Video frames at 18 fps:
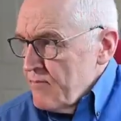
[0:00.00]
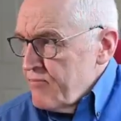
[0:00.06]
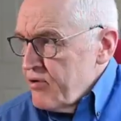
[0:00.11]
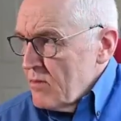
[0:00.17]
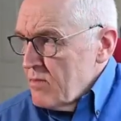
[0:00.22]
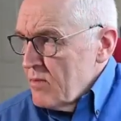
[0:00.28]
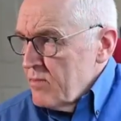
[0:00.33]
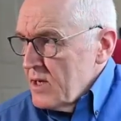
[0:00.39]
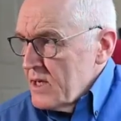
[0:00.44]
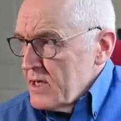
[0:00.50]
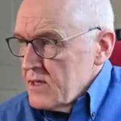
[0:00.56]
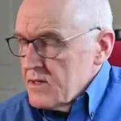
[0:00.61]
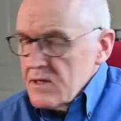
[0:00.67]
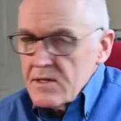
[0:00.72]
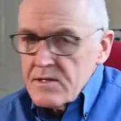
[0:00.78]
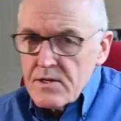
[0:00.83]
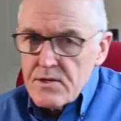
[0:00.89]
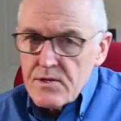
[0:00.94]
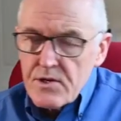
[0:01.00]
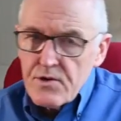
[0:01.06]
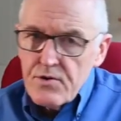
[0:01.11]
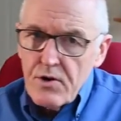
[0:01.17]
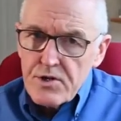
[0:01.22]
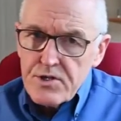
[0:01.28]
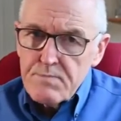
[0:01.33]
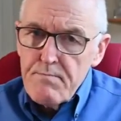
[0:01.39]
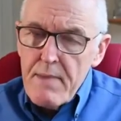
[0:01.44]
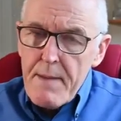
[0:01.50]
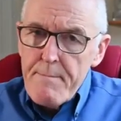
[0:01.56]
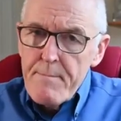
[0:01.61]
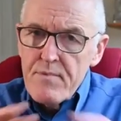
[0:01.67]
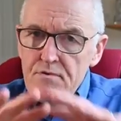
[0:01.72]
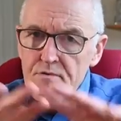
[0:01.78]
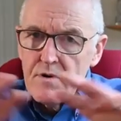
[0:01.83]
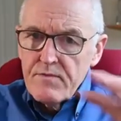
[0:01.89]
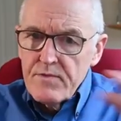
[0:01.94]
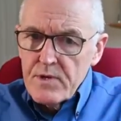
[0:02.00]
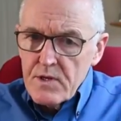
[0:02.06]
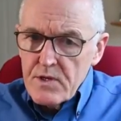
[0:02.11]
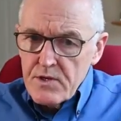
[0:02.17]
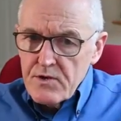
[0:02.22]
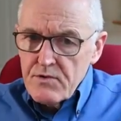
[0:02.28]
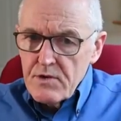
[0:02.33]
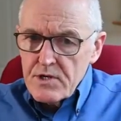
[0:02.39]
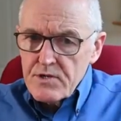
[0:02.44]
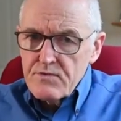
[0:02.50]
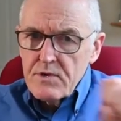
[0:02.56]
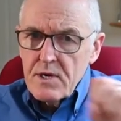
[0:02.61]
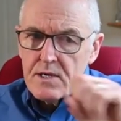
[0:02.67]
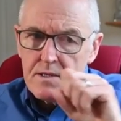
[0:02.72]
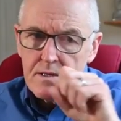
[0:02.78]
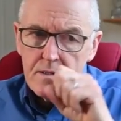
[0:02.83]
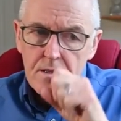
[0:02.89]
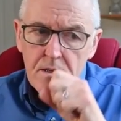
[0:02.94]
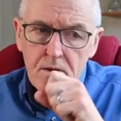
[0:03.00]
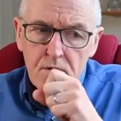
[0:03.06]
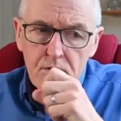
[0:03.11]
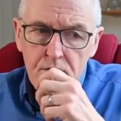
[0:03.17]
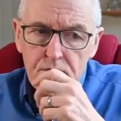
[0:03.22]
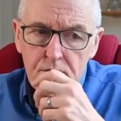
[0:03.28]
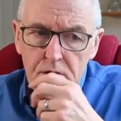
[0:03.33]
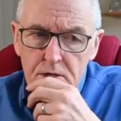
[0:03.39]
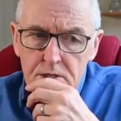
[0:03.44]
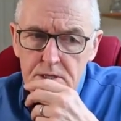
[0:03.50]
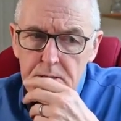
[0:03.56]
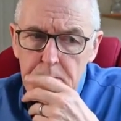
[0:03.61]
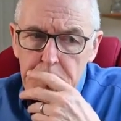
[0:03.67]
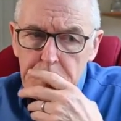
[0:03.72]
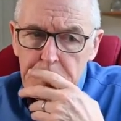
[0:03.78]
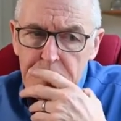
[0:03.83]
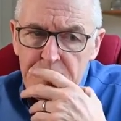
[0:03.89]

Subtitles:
probably the cross member of the cross rather than the whole cross.